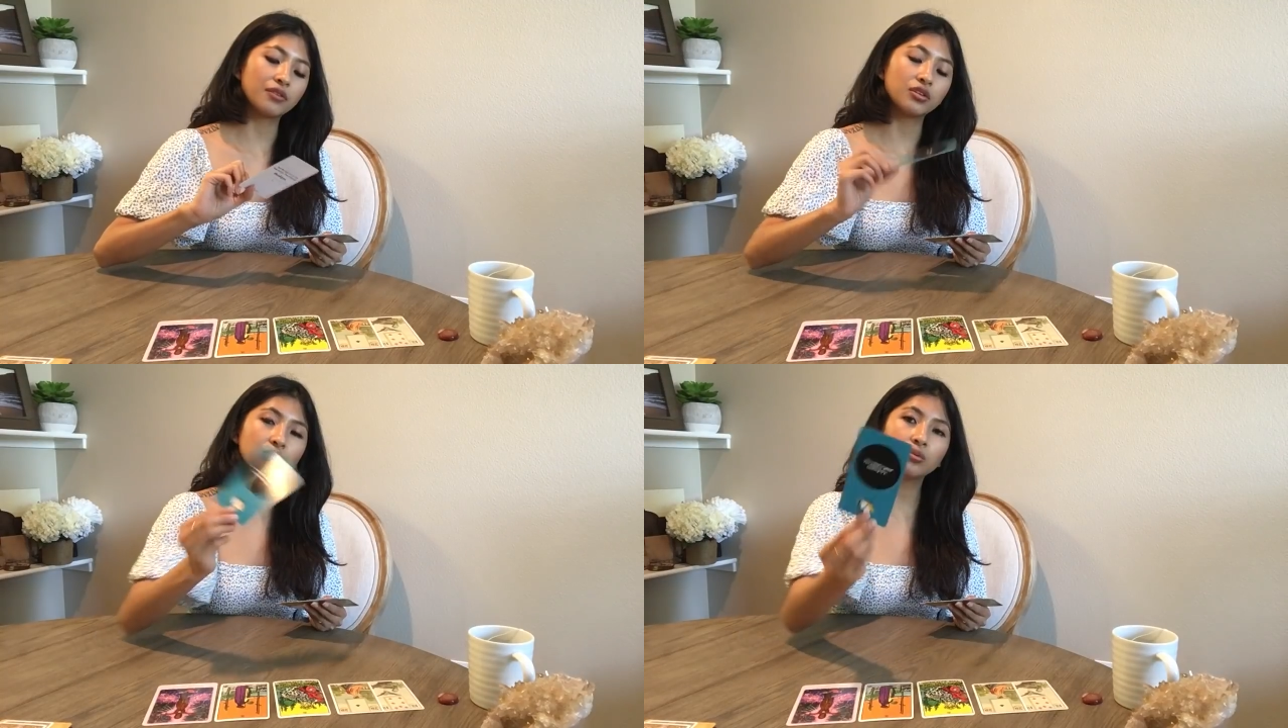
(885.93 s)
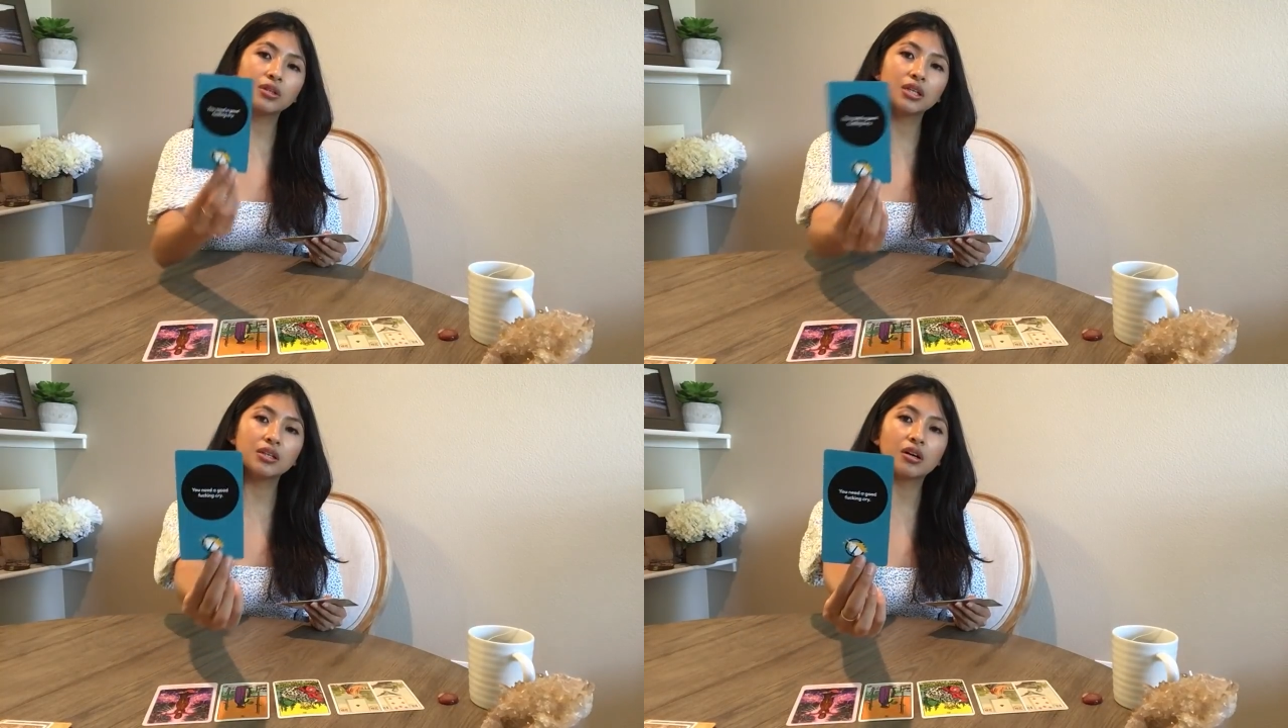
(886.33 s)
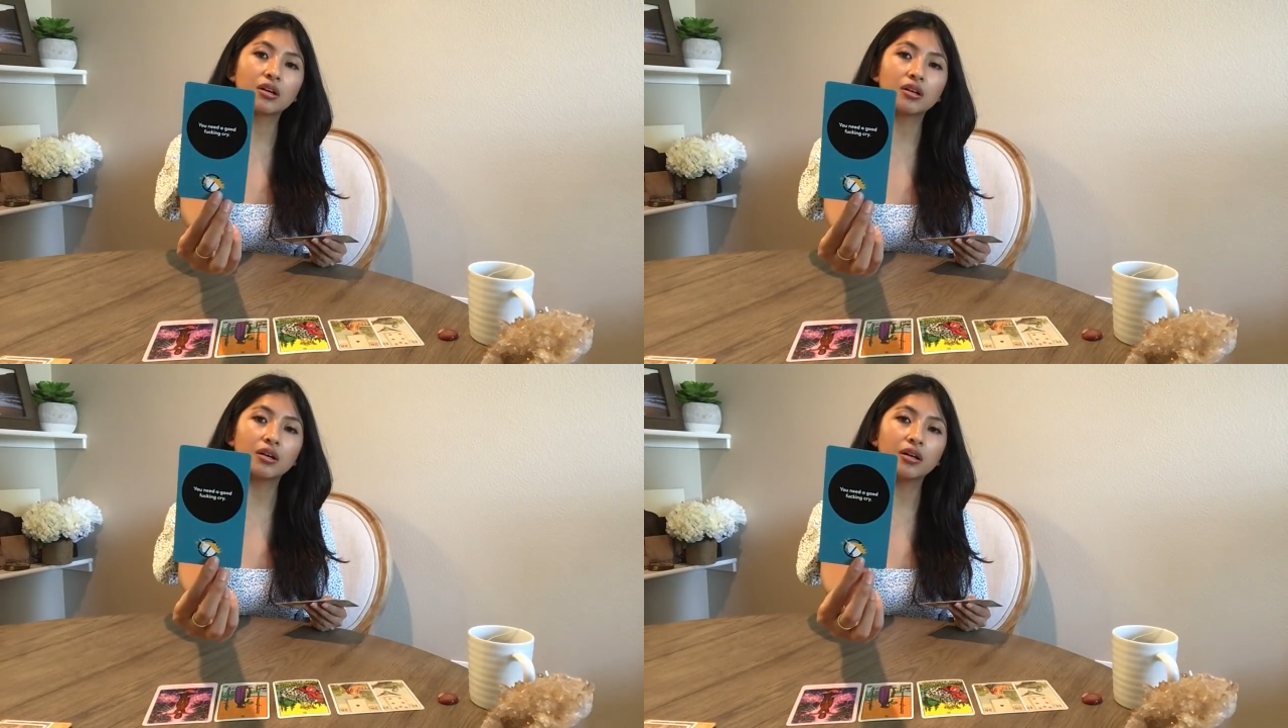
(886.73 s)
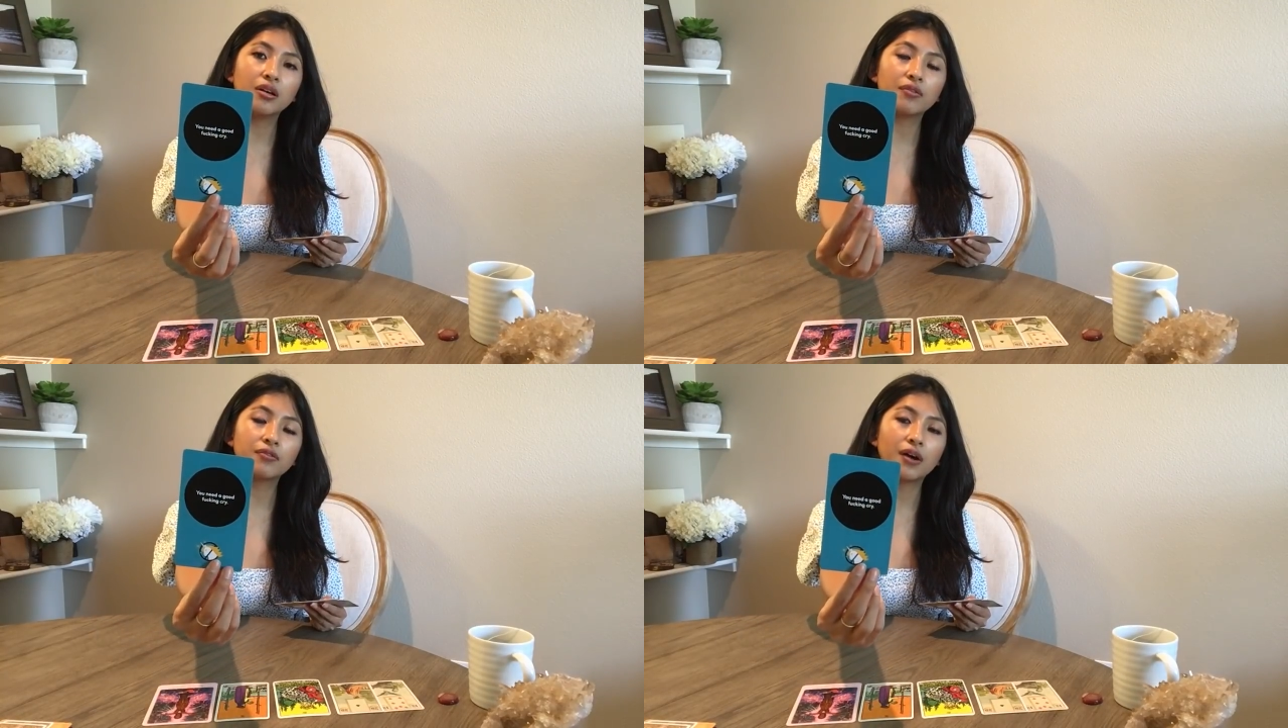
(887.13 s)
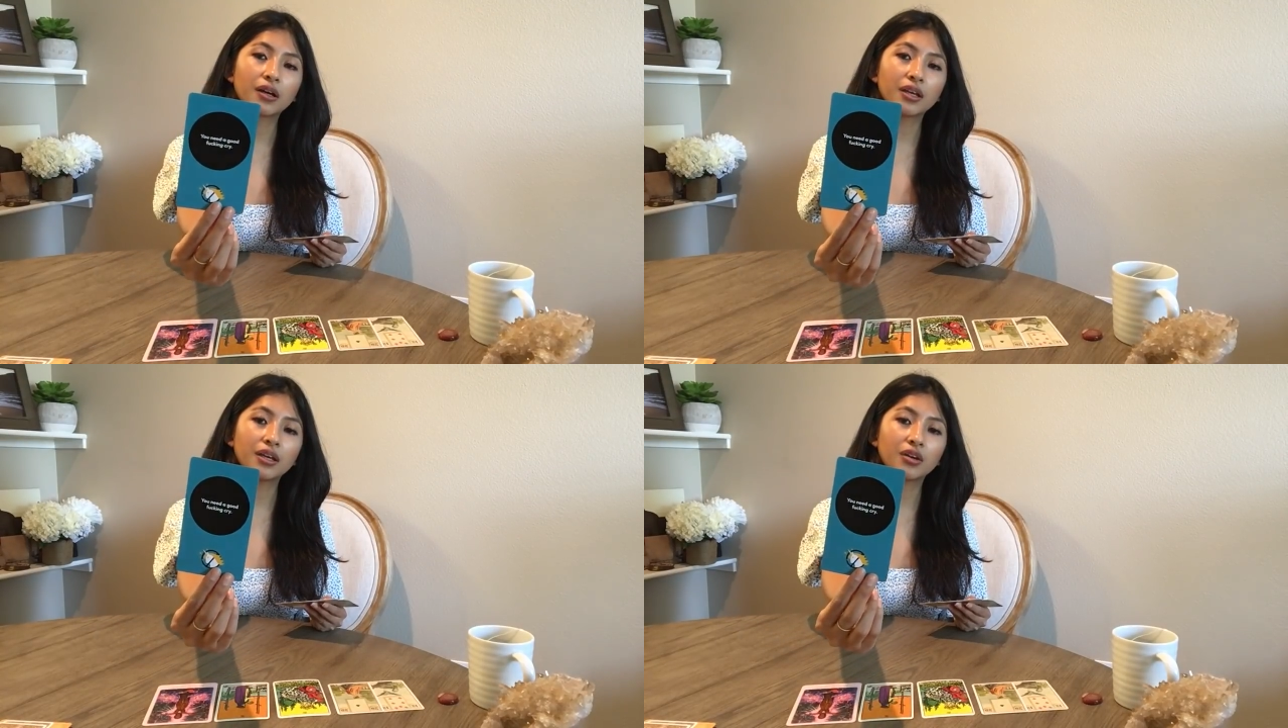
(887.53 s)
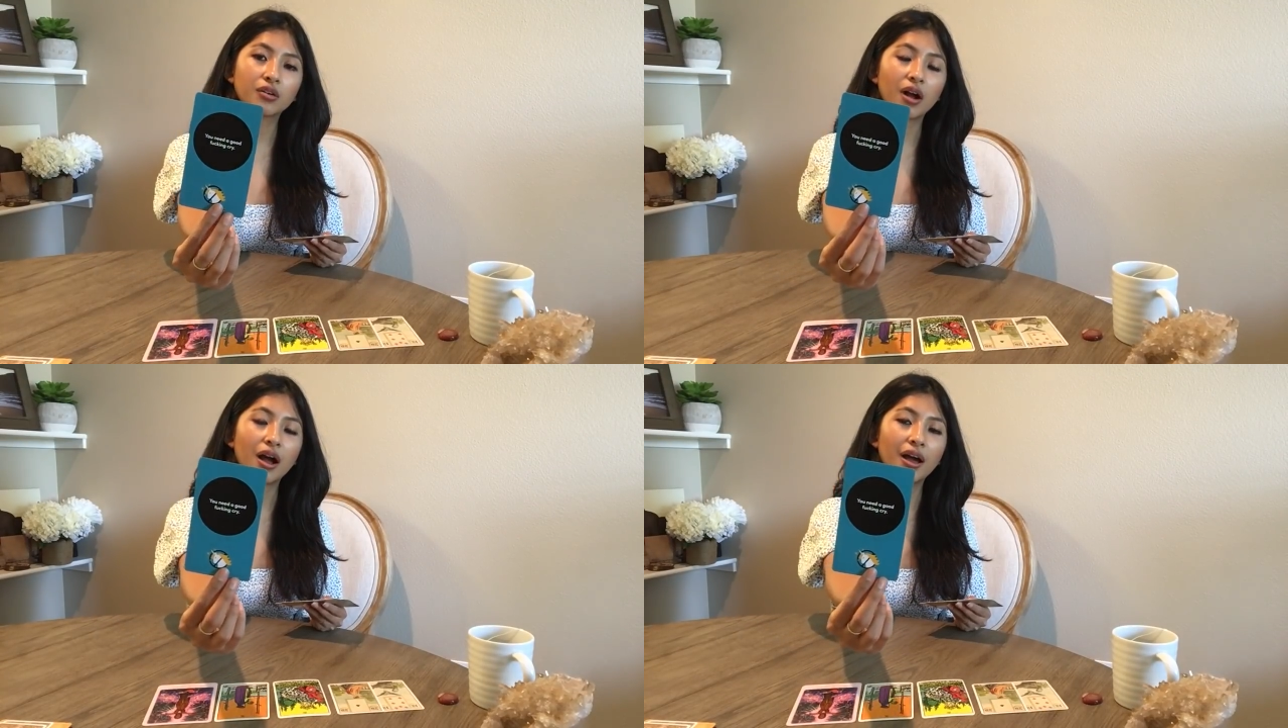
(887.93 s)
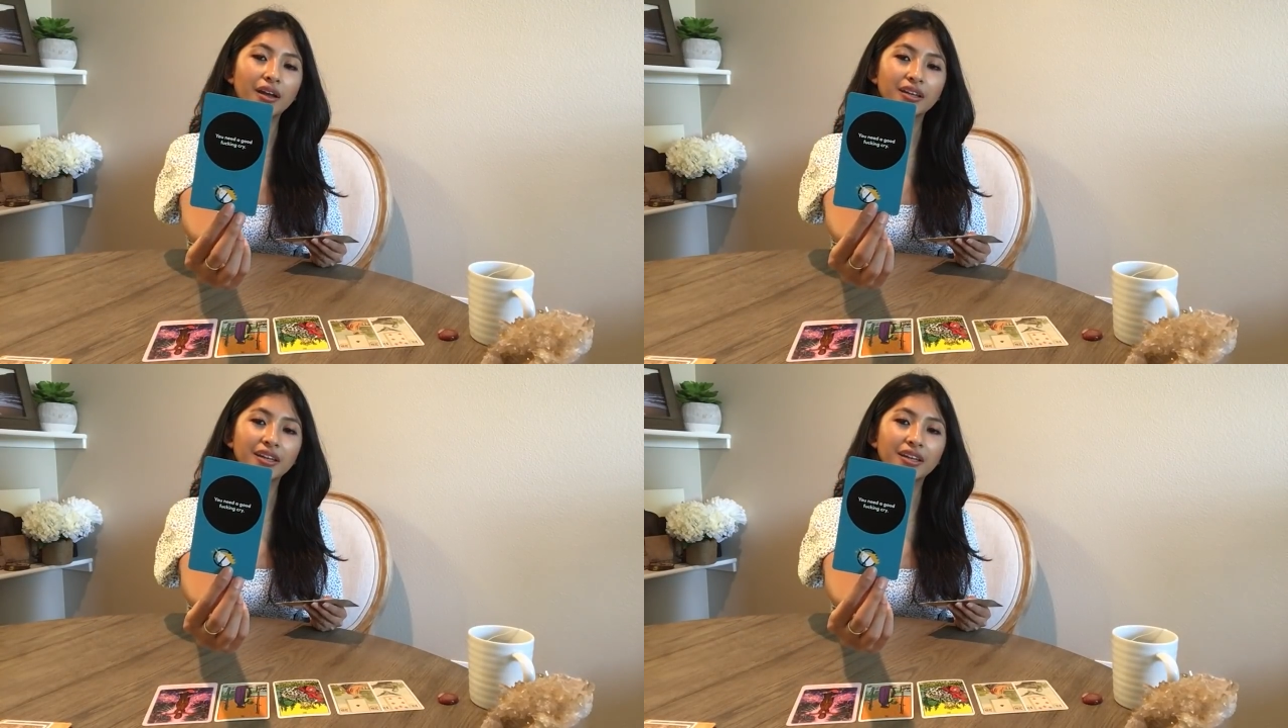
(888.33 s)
you need a good fucking cry.